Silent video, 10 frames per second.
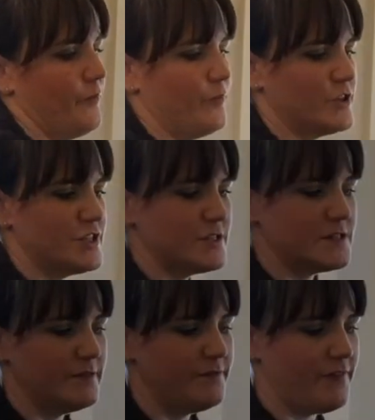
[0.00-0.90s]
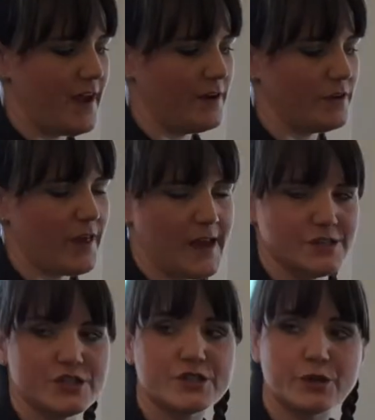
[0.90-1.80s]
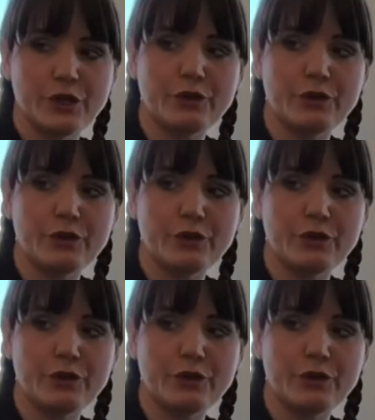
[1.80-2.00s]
which is fun. Okay, just so you